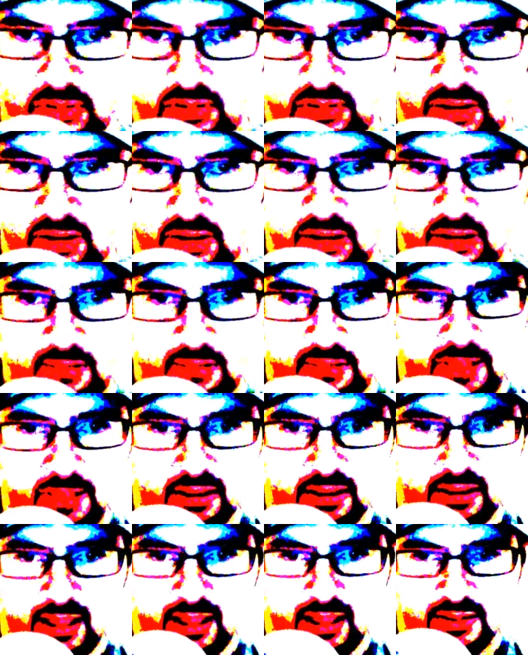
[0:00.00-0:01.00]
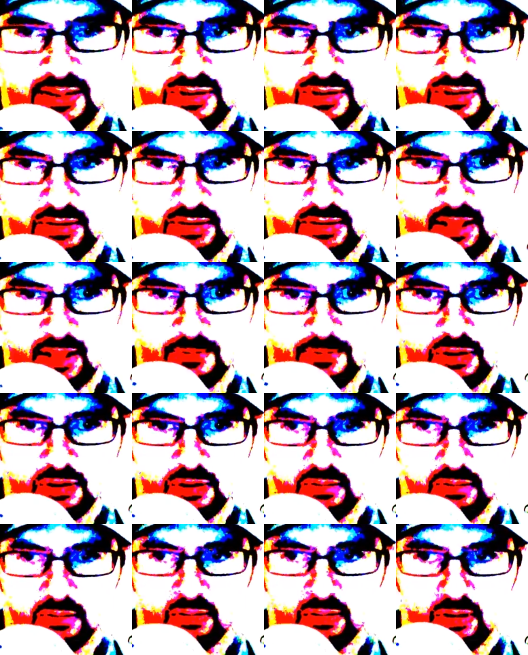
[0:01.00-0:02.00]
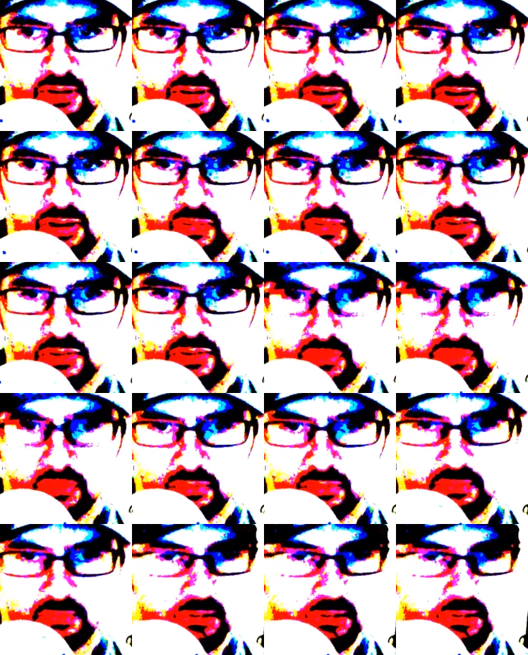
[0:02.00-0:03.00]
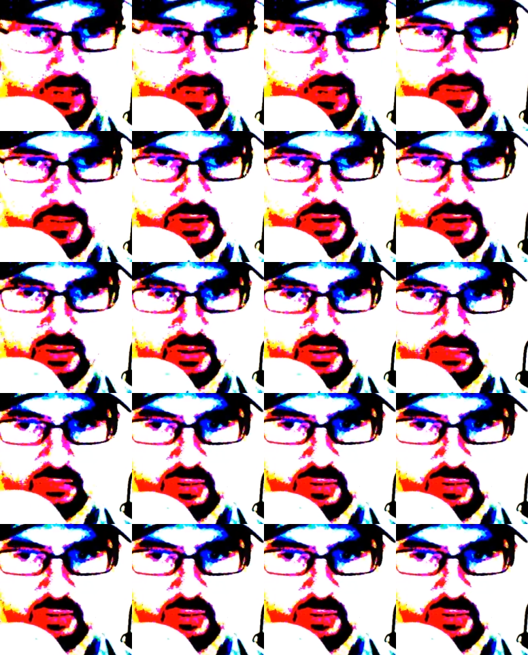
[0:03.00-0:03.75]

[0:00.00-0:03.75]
a podcast episode which will come up soon.